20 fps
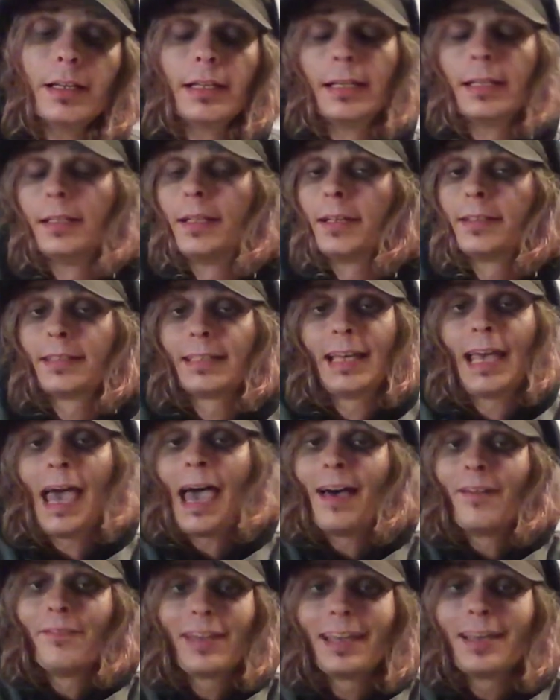He doesn't
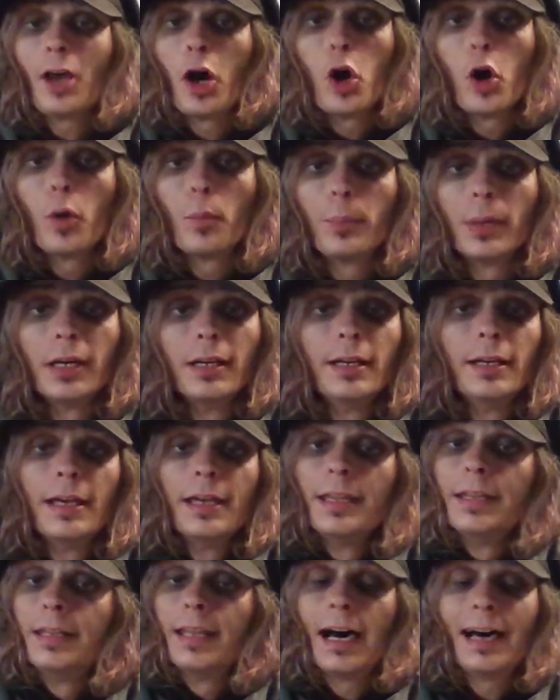have any hope,
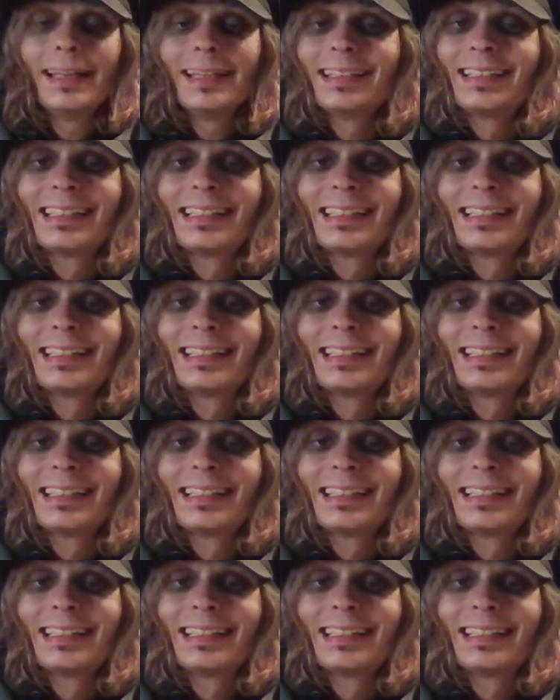not a